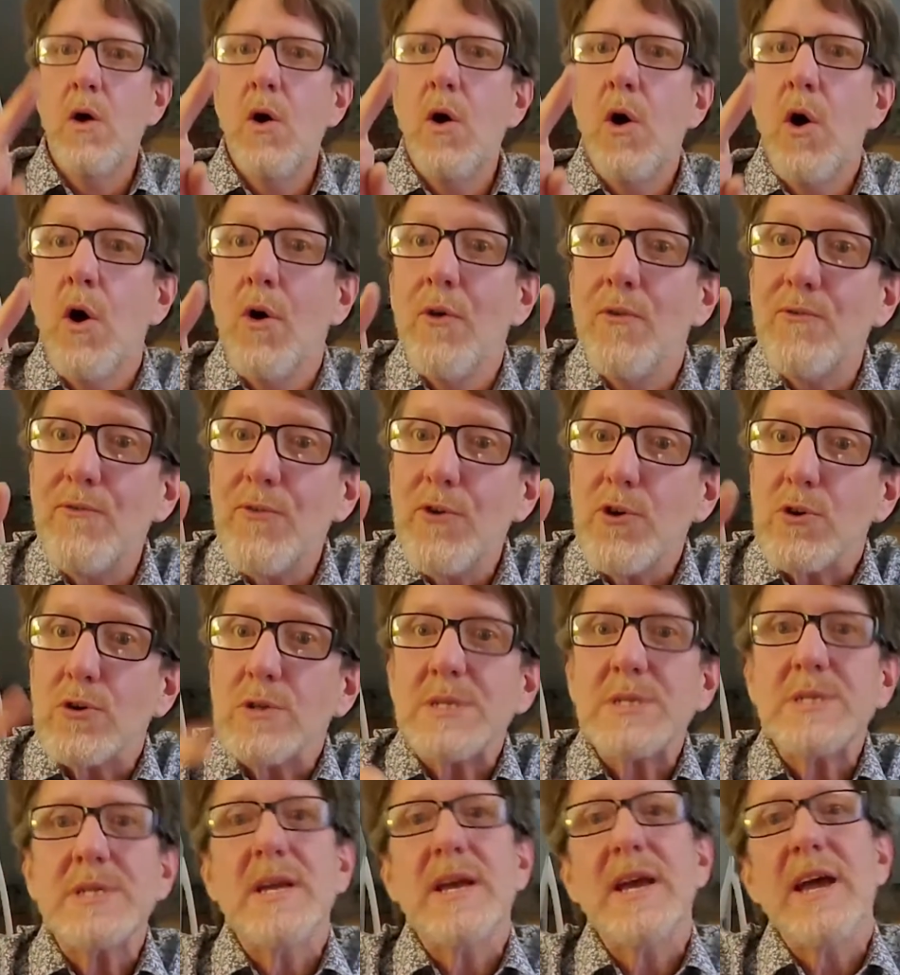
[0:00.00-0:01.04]
First,
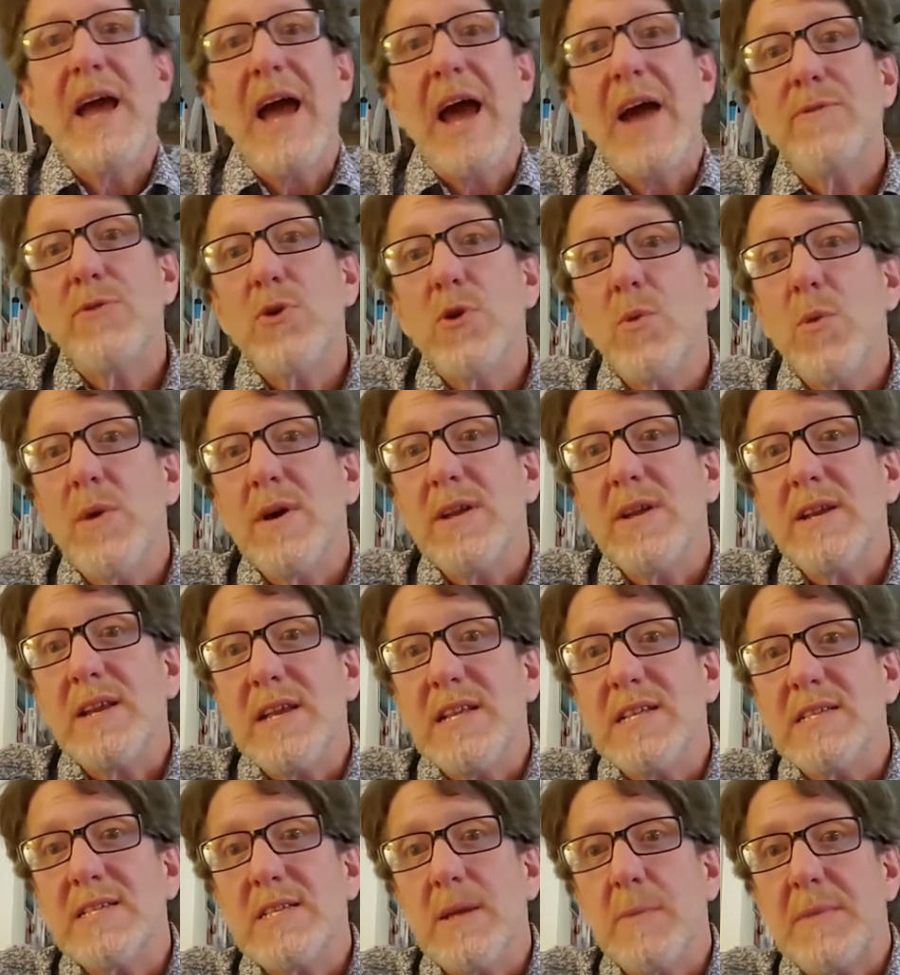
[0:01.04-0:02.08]
everyone needs
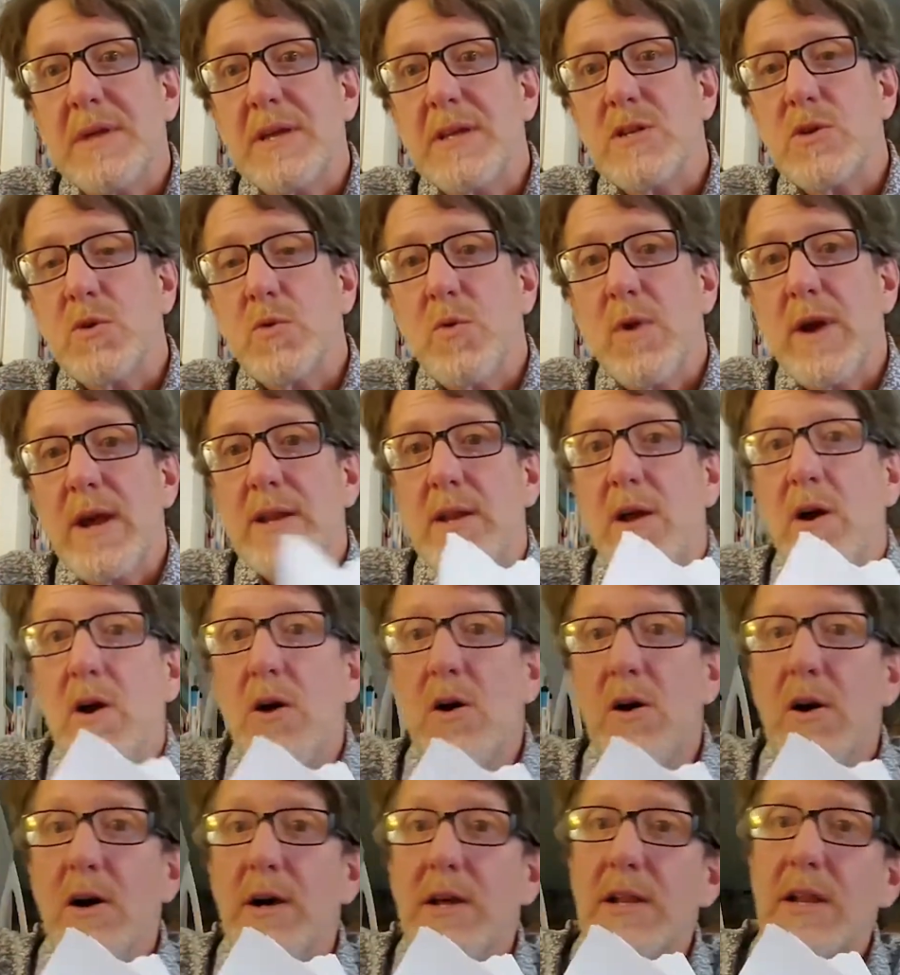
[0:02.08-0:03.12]
something to write
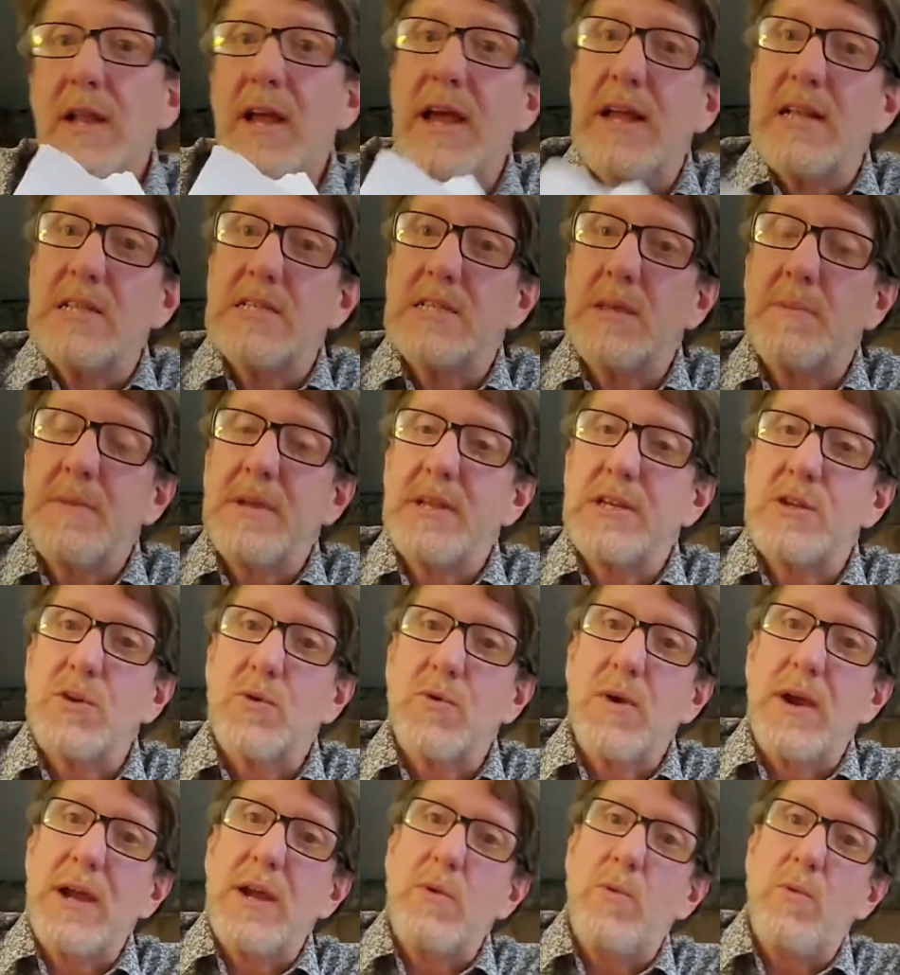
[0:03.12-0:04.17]
on and something to
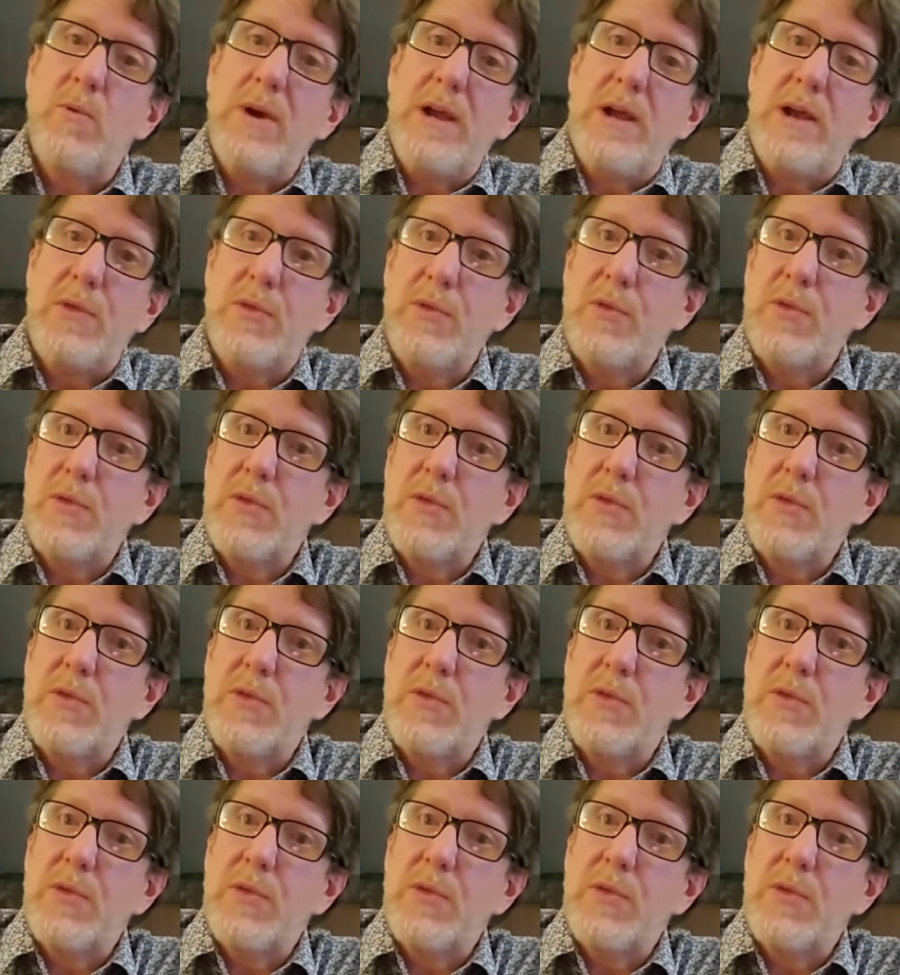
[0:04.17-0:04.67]
write with.